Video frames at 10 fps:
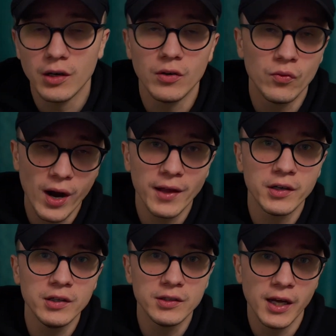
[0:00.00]

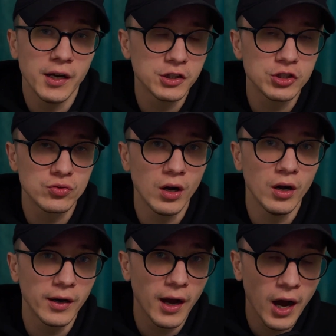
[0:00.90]
rather than a
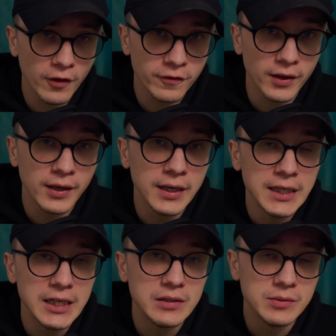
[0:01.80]
strong offer.
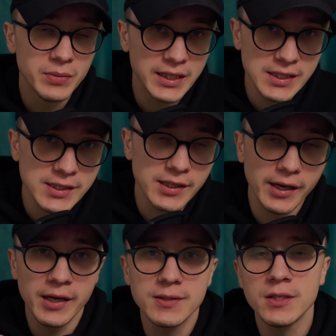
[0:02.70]
Because
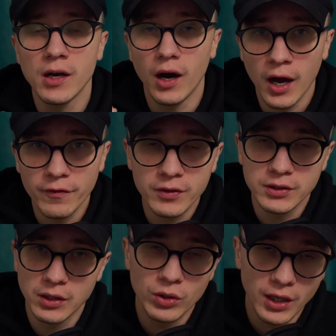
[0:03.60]
it's the offer
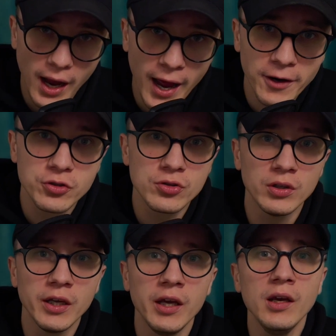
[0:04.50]
that will
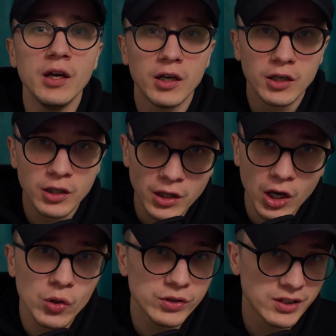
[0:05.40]
actually
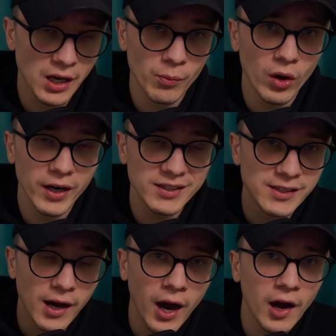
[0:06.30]
close someone. It's
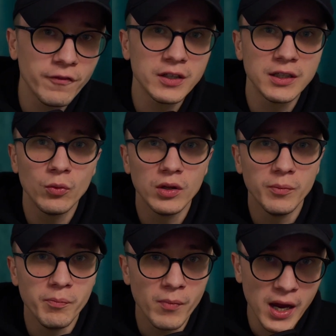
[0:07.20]
the offer that will
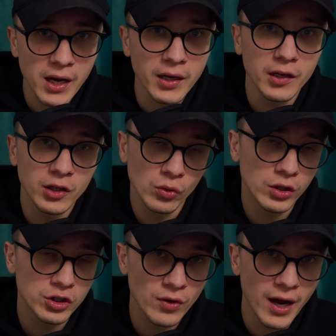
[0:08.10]
make your
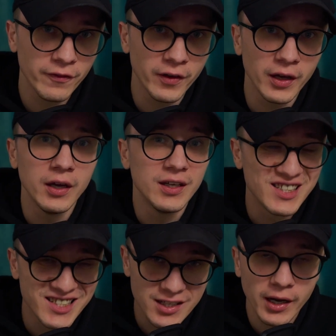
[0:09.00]
traffic
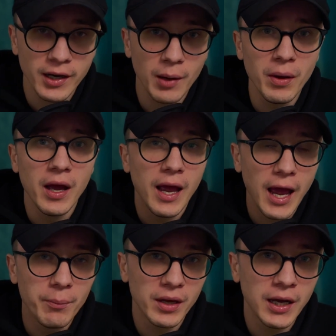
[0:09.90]
sign up
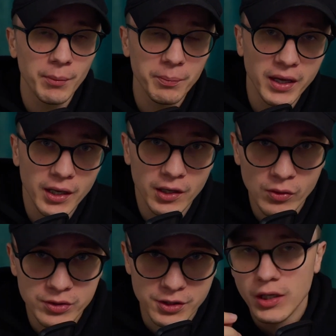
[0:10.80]
and become a paying
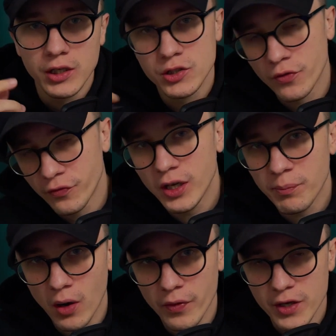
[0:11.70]
users. So think
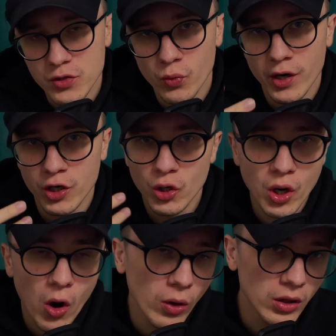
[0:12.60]
about this. When you
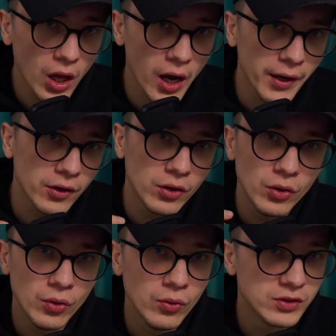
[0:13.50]
go online and
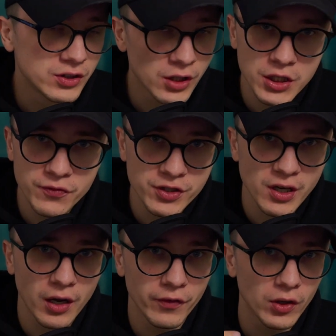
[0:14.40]
you search for
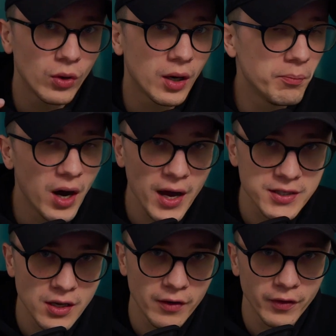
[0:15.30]
something, you want to buy
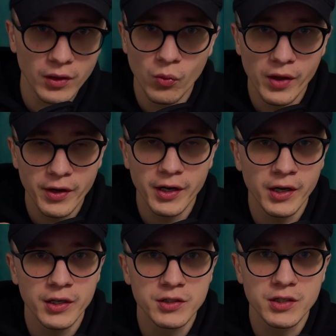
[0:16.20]
something, whether
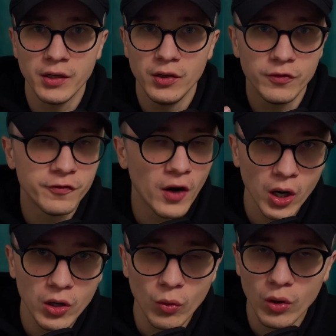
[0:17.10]
it's a new
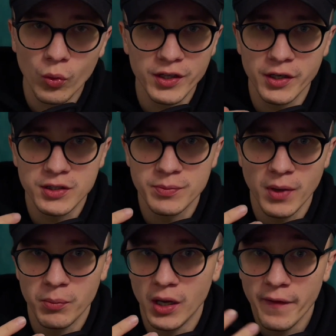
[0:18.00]
phone or whether it's
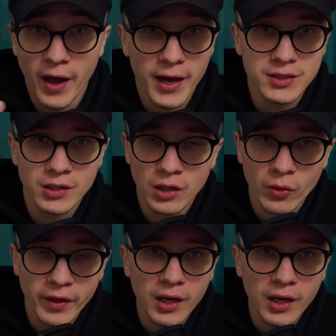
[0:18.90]
maybe a nice clothing,